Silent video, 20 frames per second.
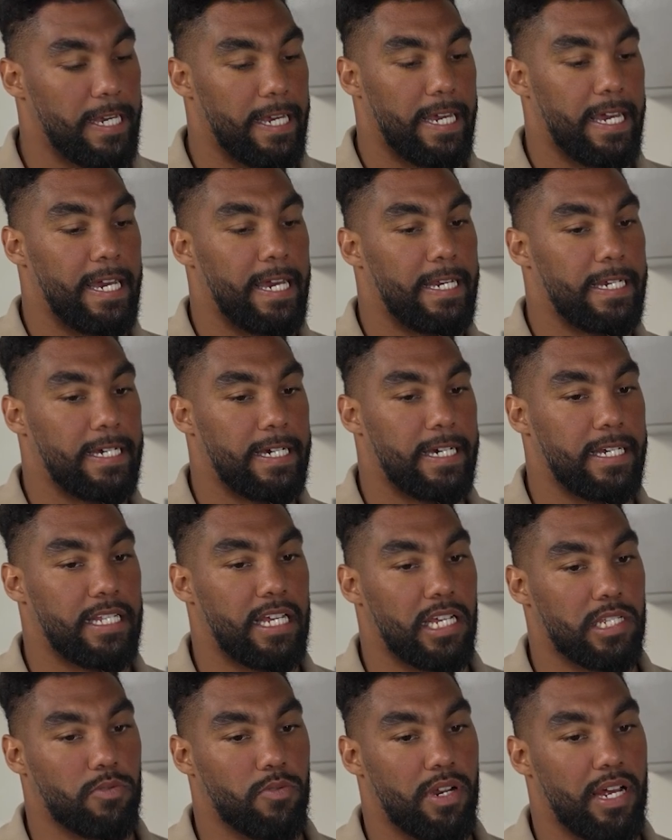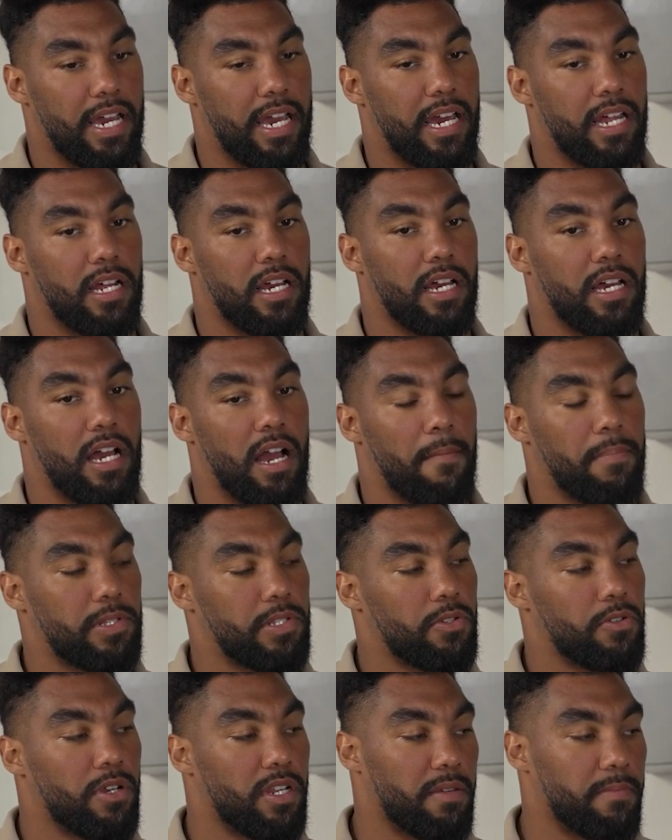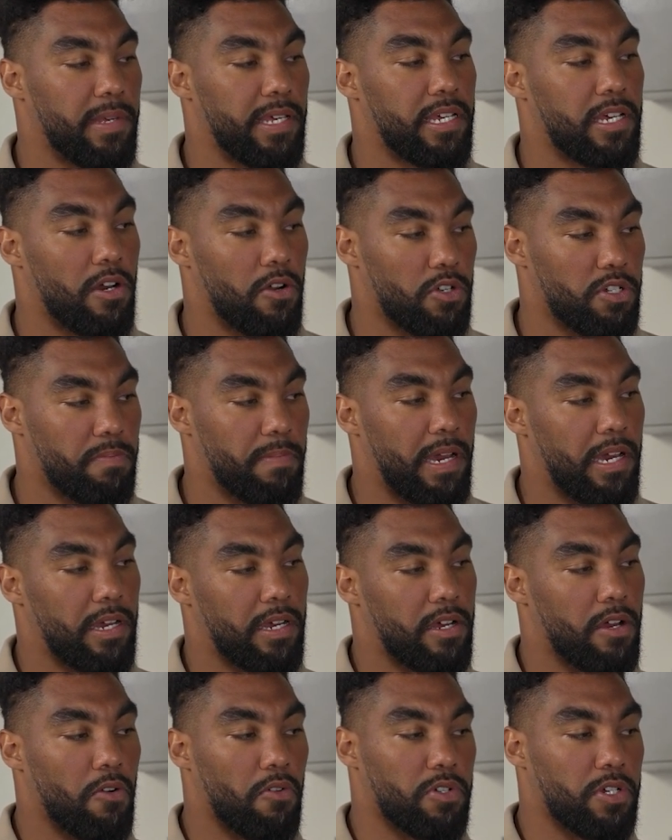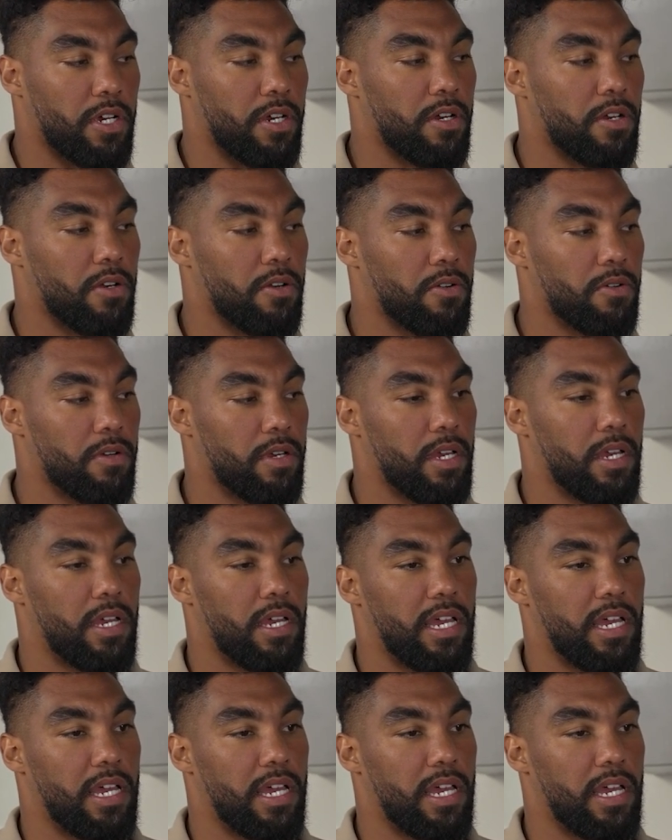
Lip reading: and that's when I had an opportunity to be coached by Coach O,